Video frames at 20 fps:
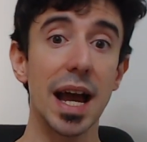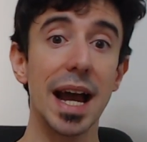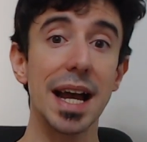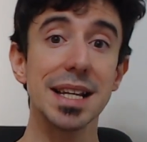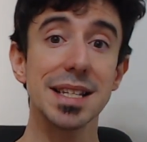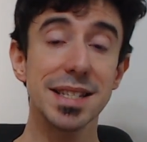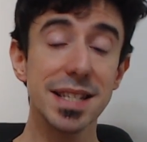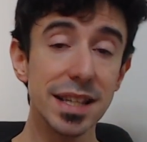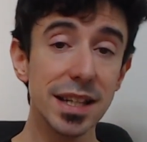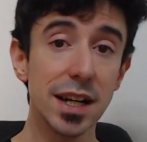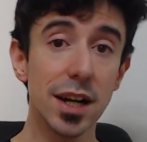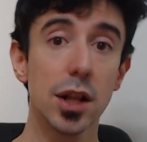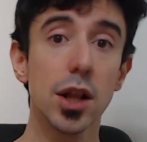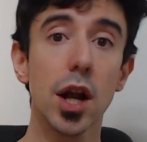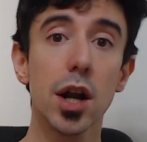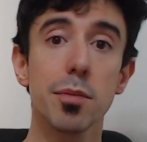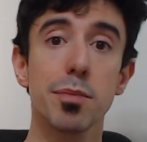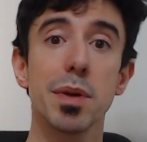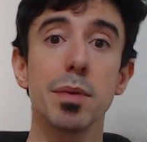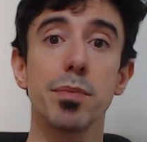I see that a
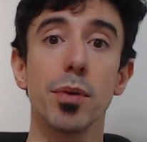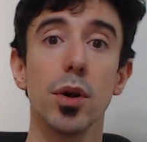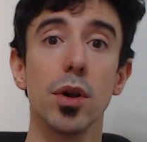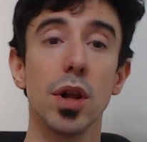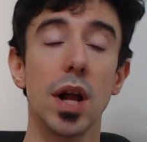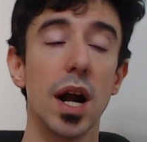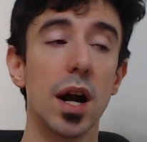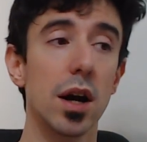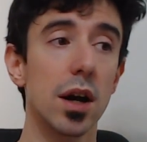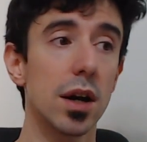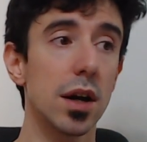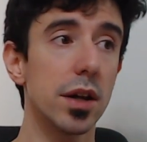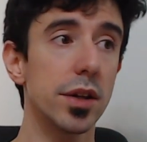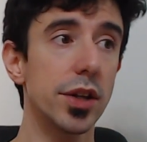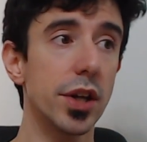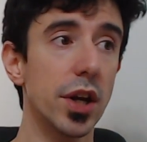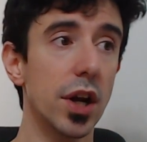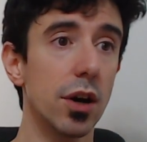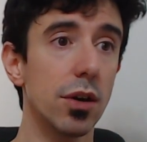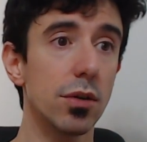lot of people,
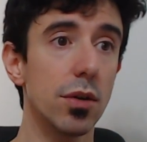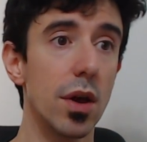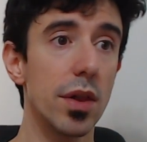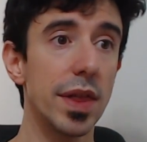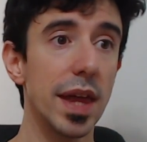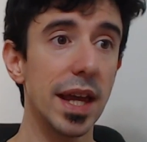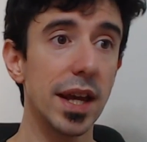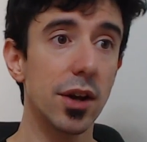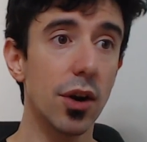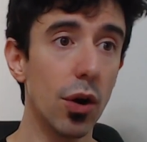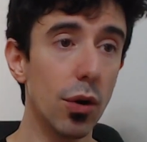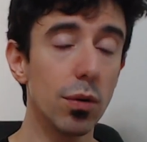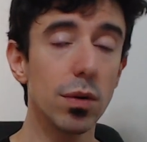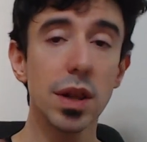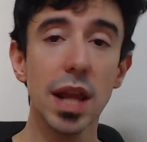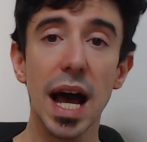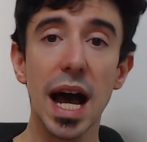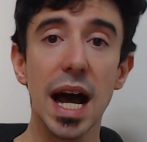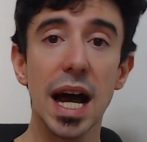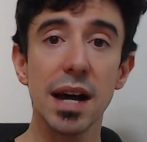they go
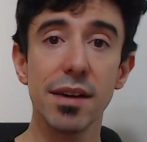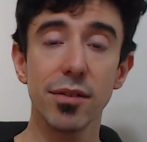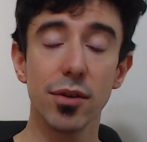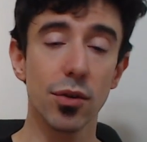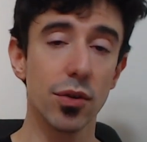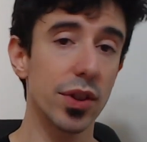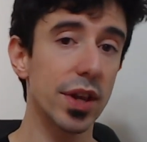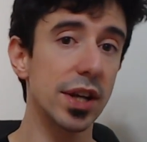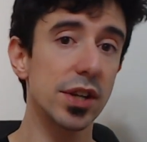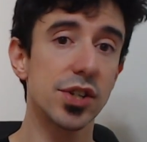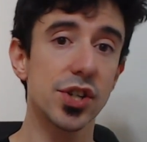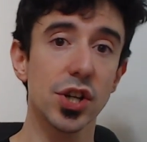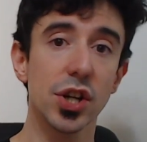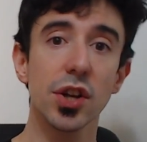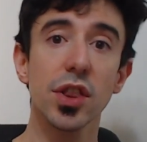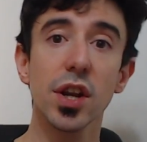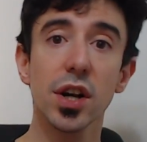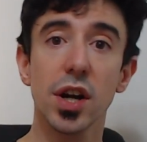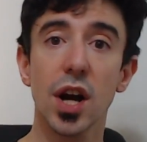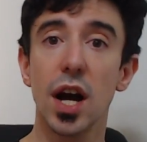live or they
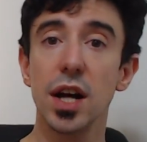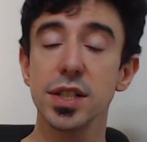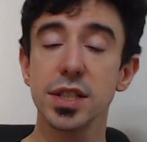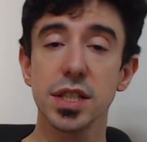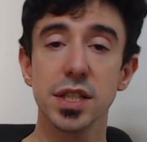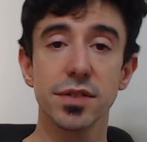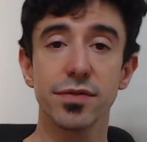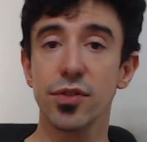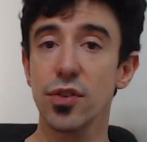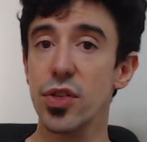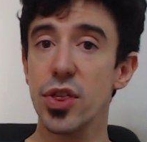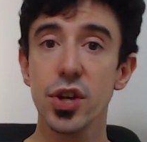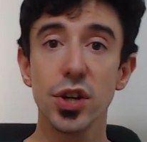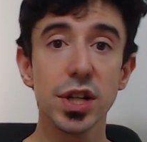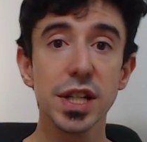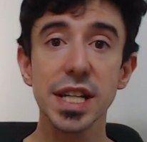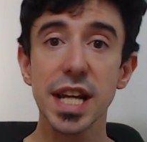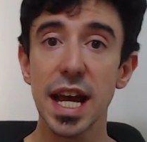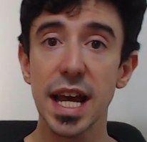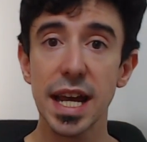share their contents for
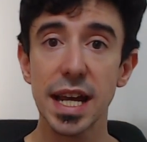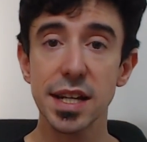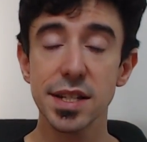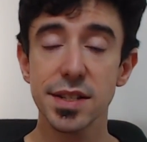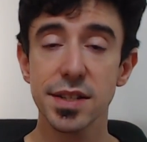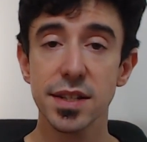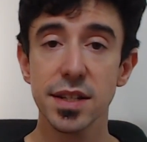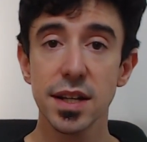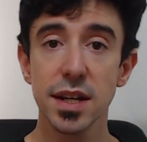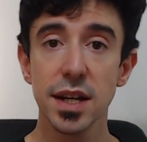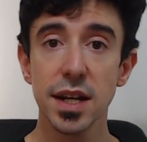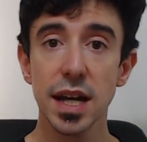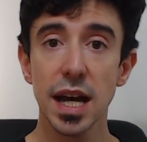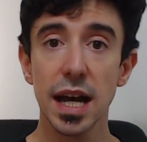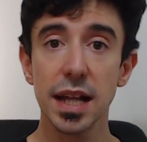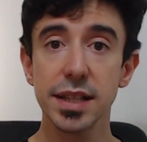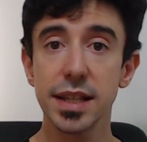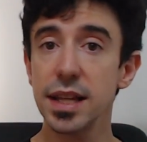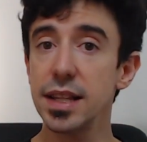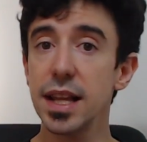30 days
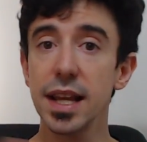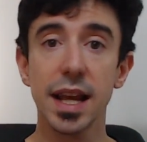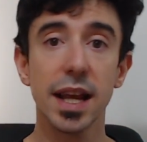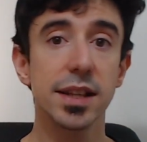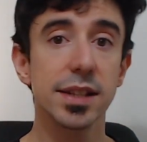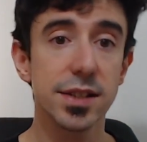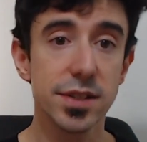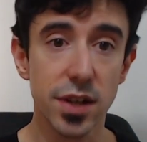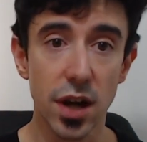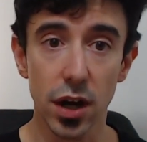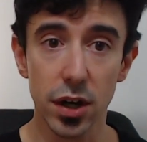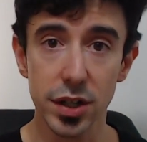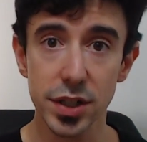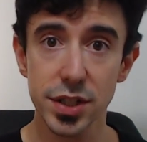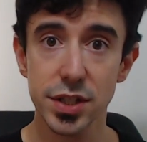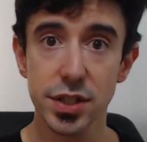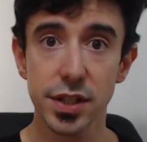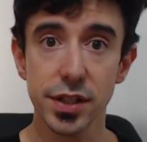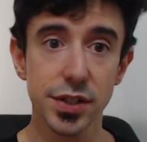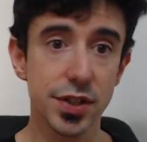and then they get
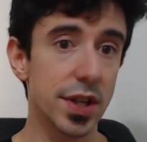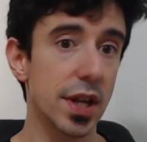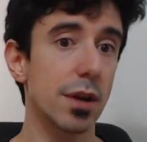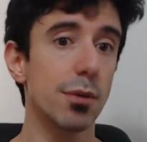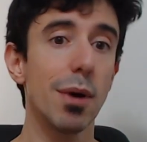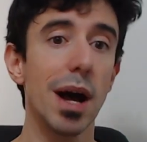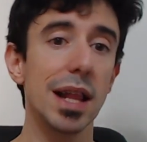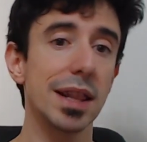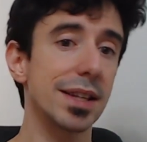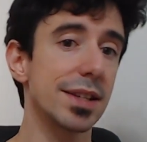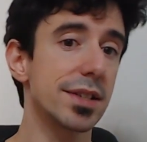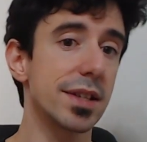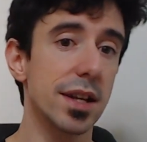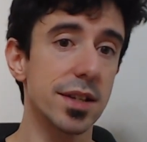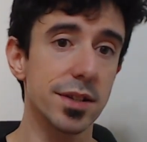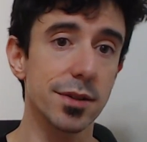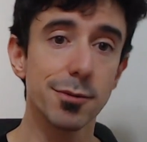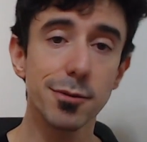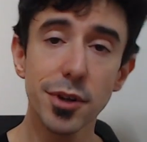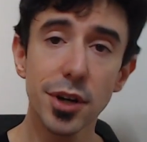discouraged. They're saying, well, this
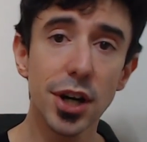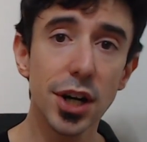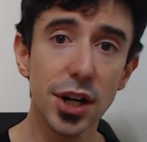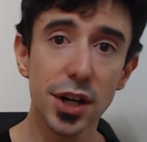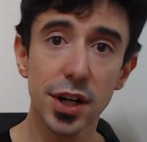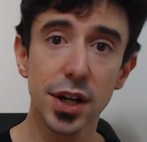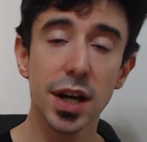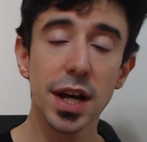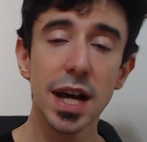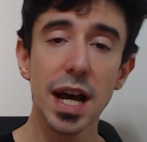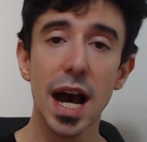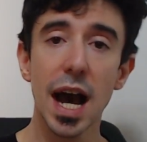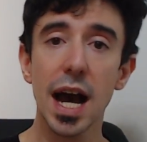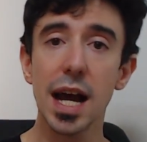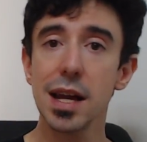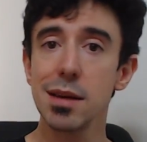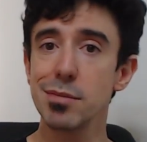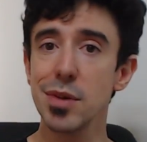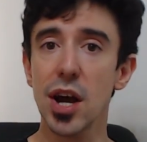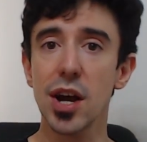doesn't work. I
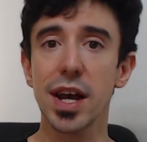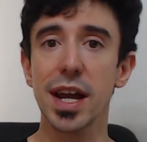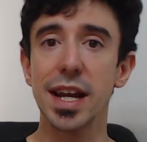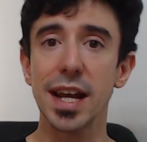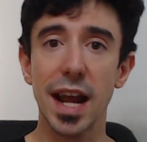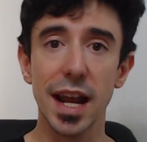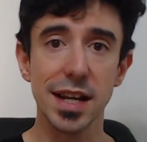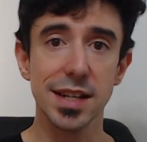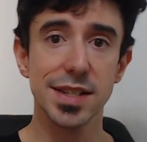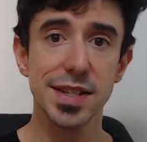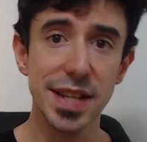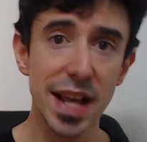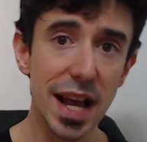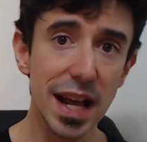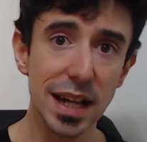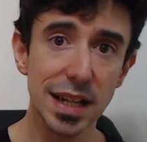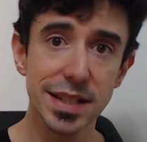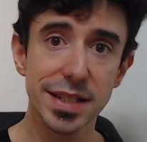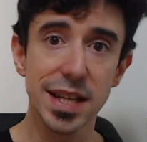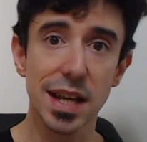am not getting any
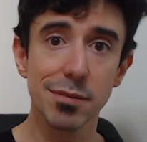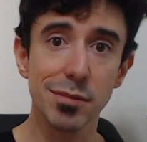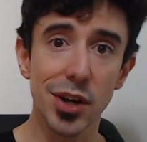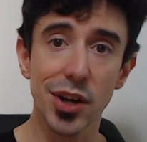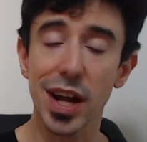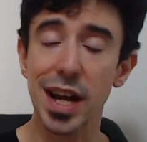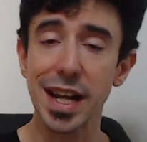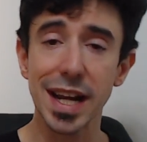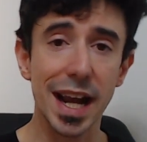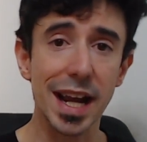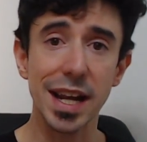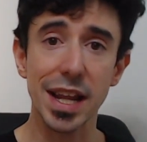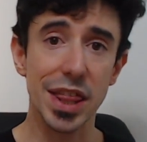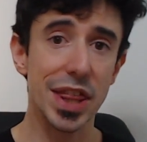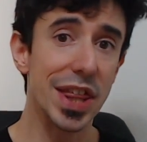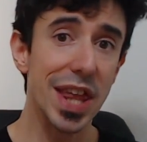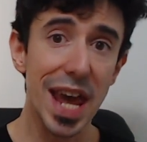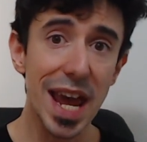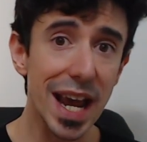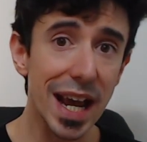sales. I'm not getting
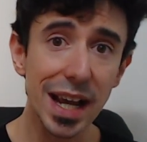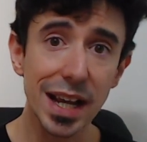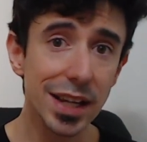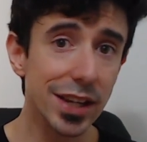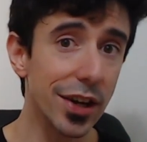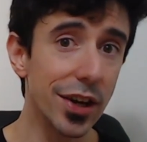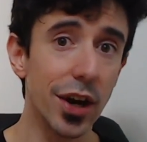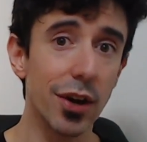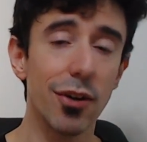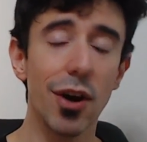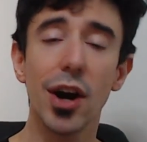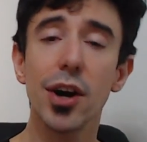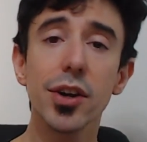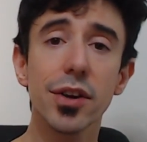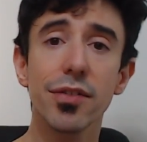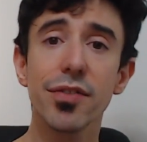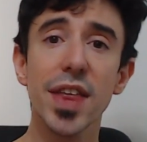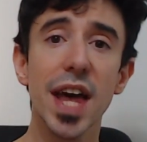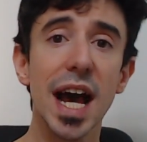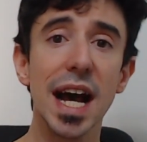anything, out
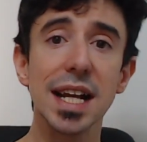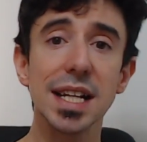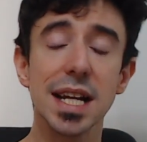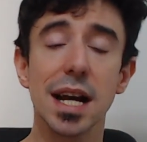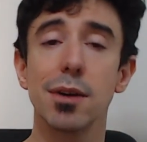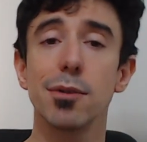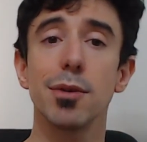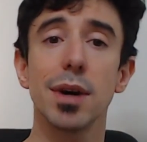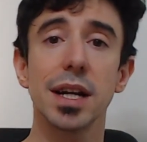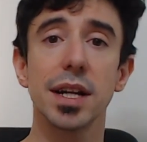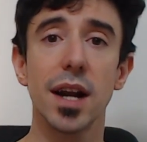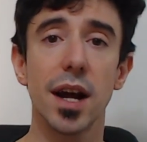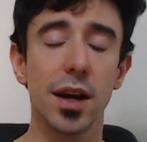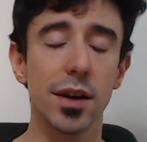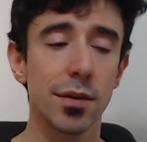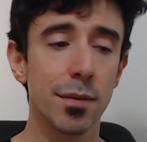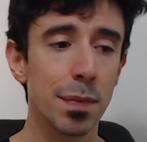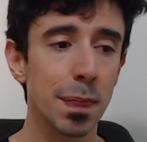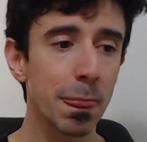of that and whatnot.